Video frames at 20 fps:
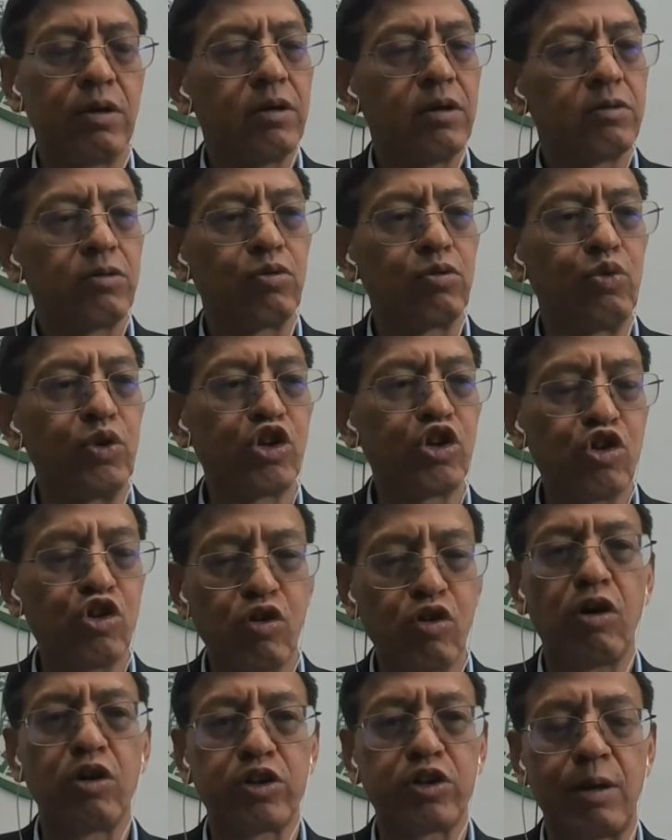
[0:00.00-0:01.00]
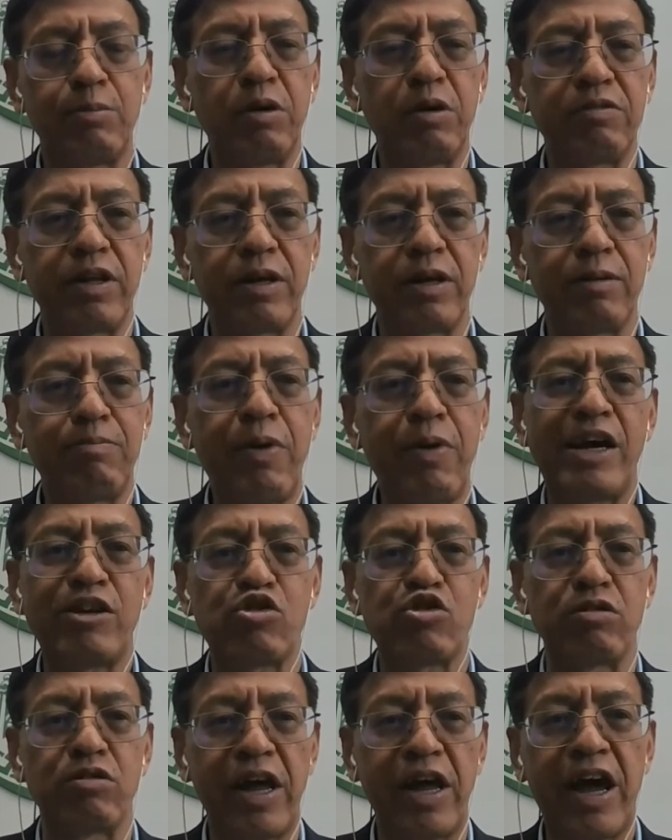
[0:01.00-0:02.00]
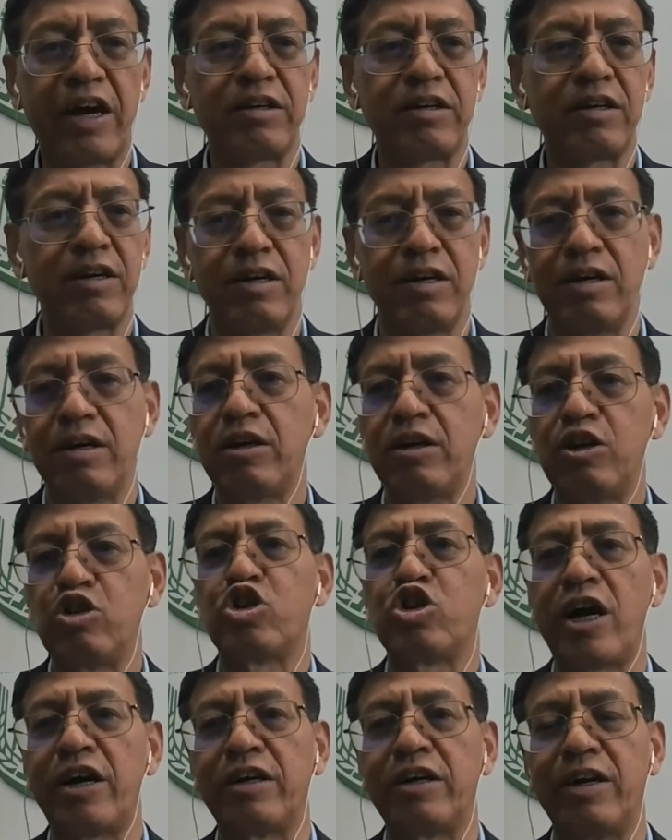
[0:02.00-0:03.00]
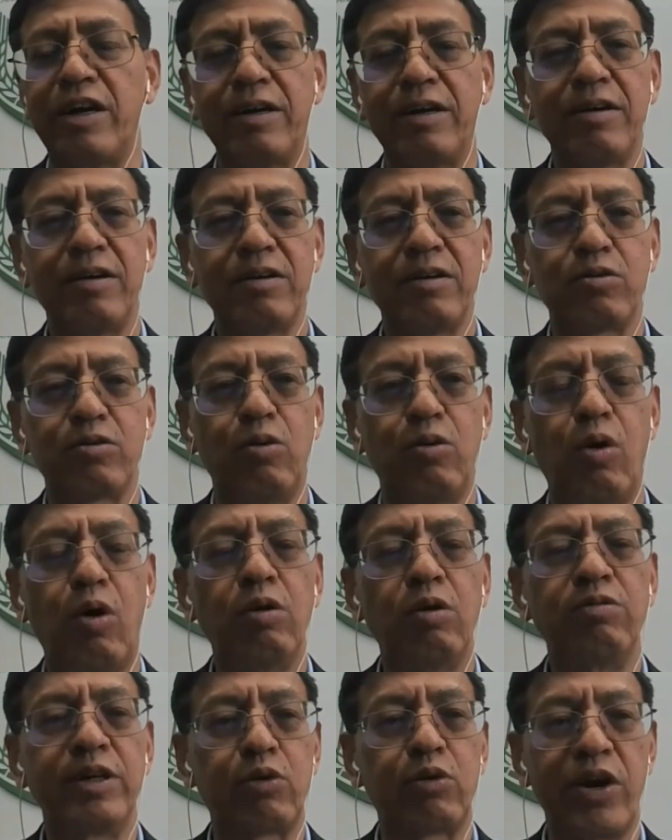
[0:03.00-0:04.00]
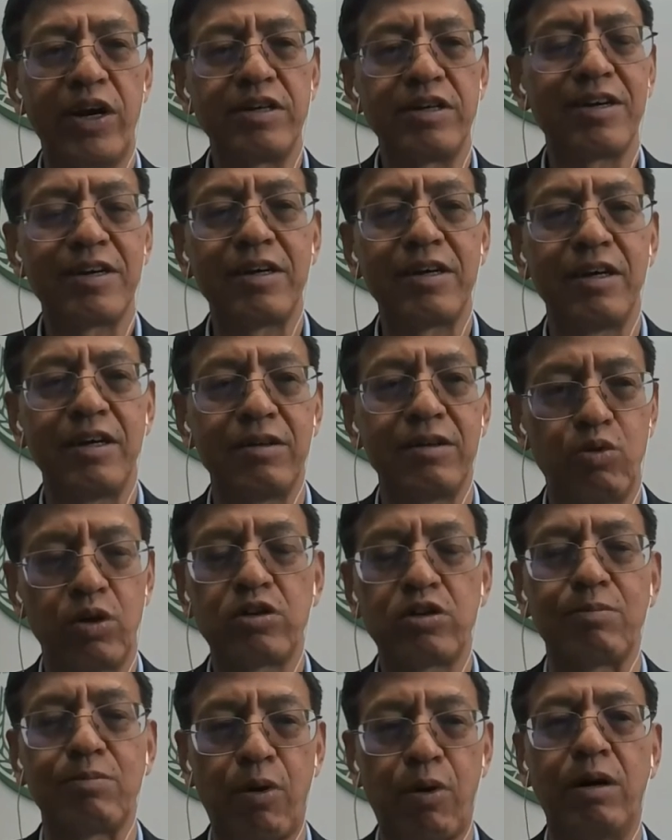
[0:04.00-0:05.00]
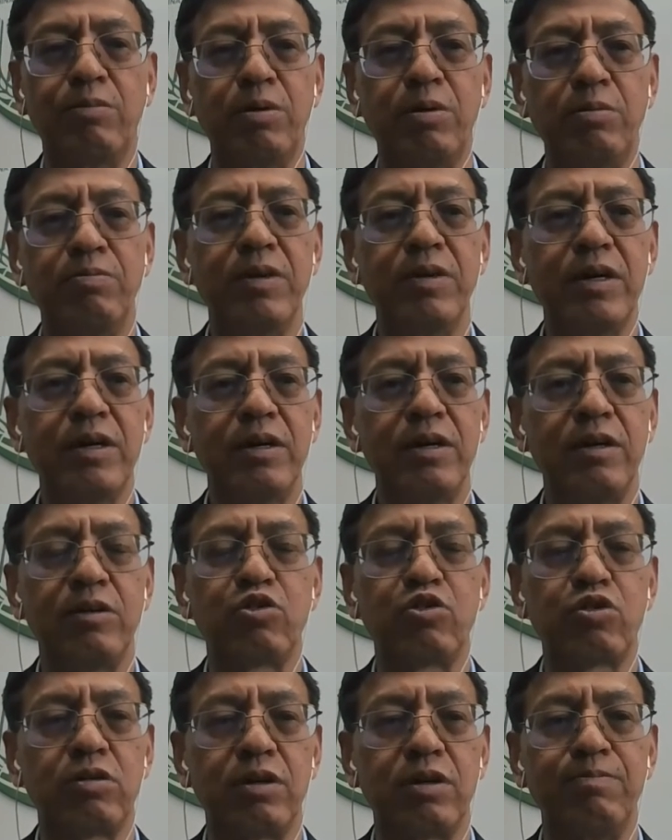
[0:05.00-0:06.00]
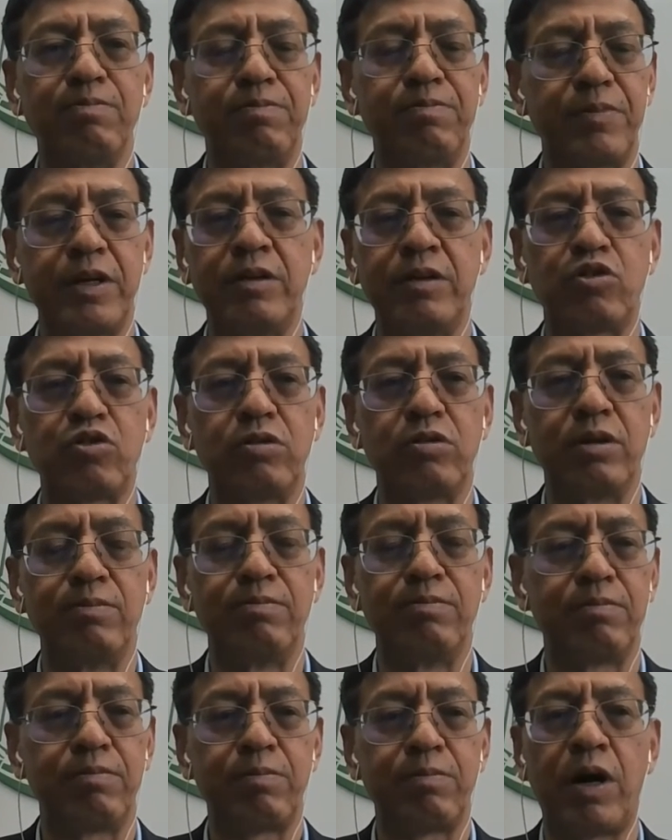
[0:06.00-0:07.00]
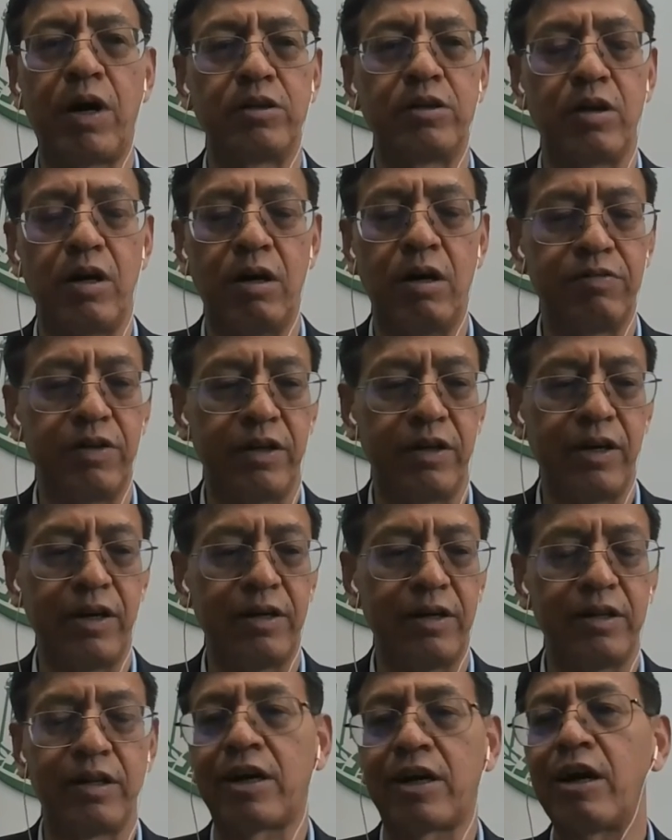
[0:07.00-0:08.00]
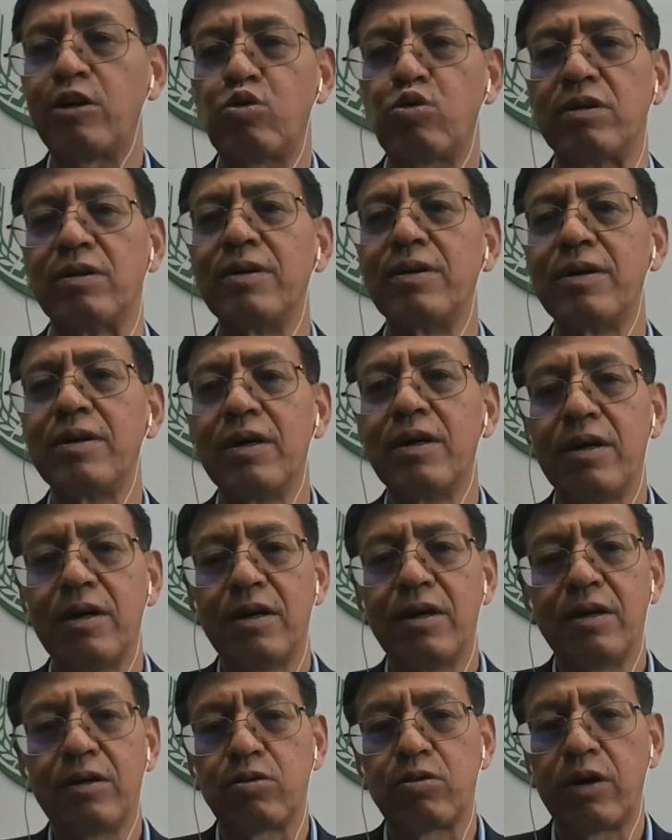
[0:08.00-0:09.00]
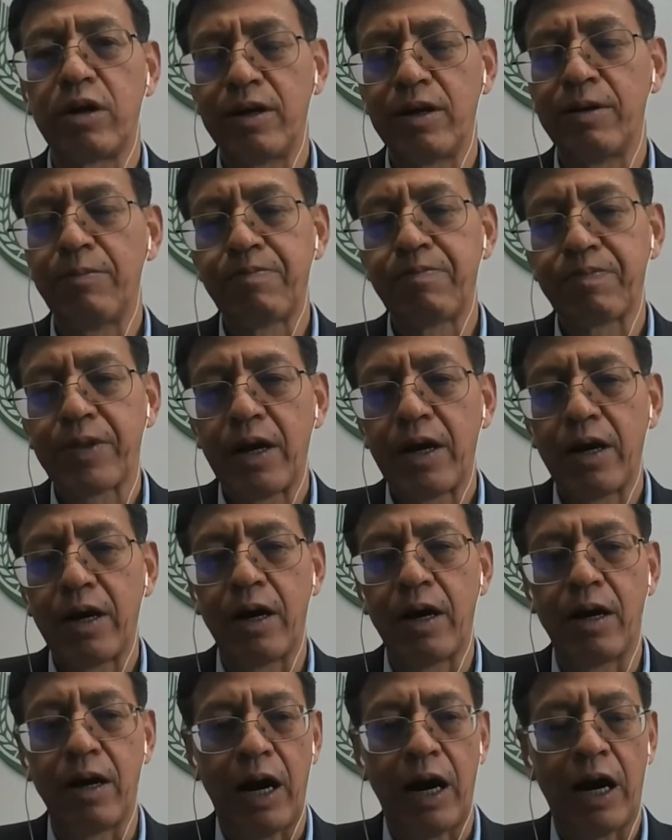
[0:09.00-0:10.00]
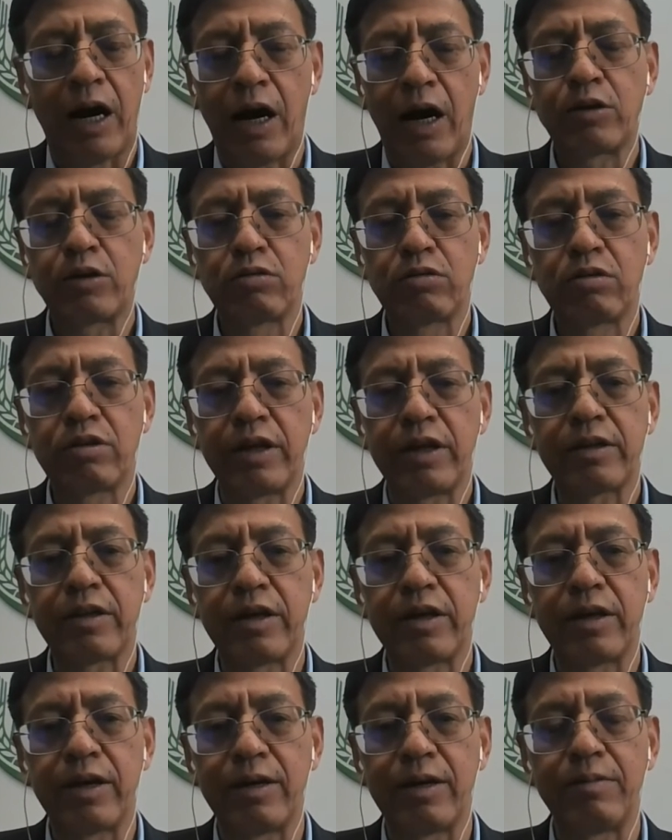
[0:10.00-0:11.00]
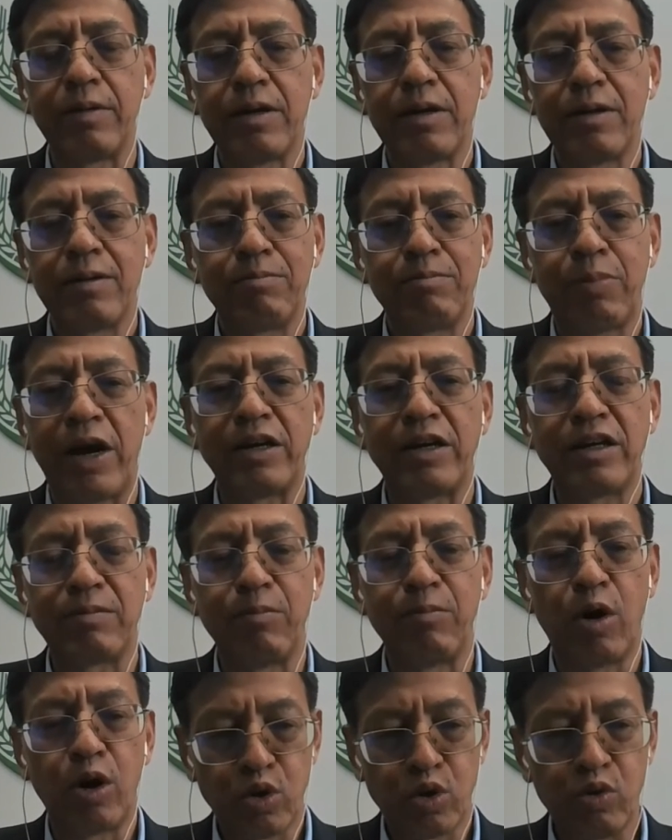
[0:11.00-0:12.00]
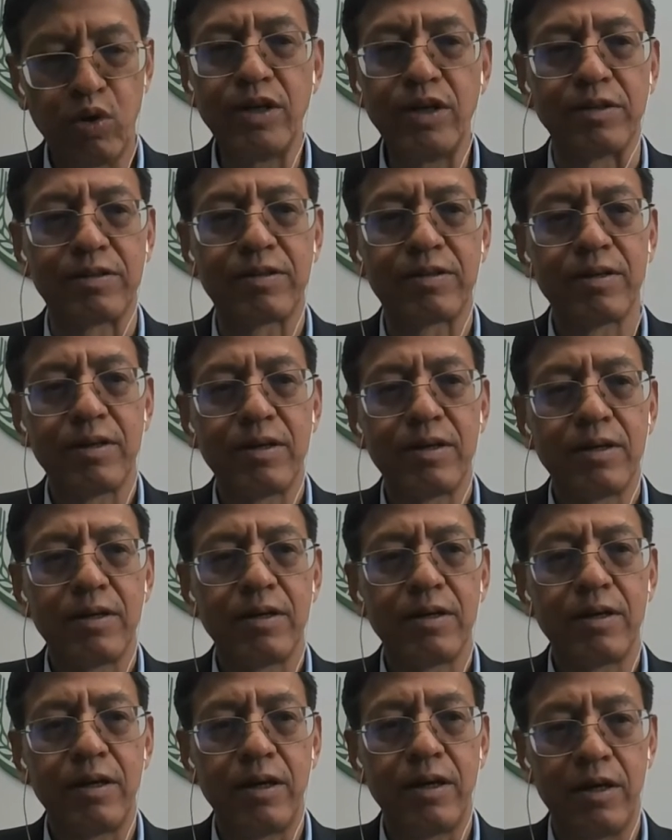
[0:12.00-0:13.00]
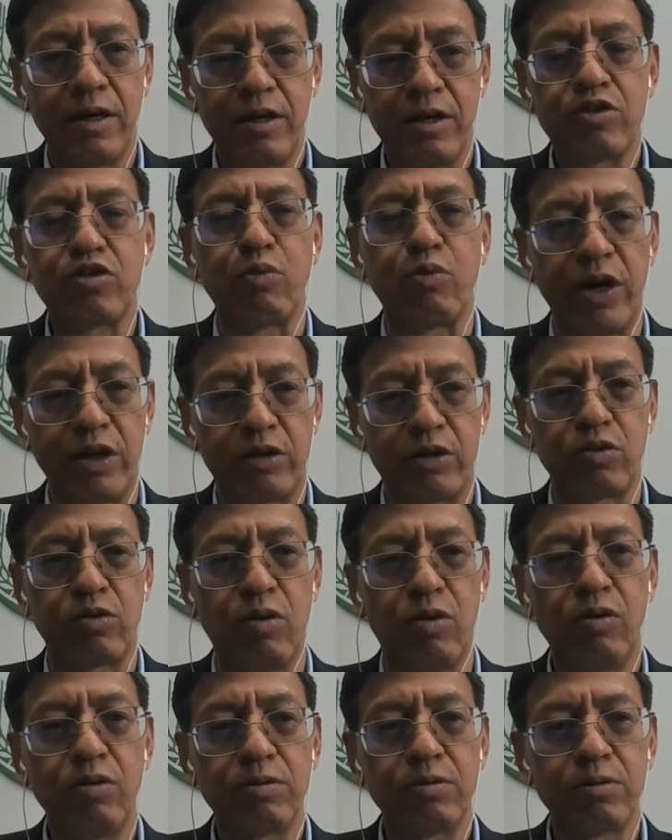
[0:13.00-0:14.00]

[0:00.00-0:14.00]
to restore some of the pastoral land here in China. So overgrazing, it was a problem in certain parts of the country. So here, I do think the planting more trees is a way to go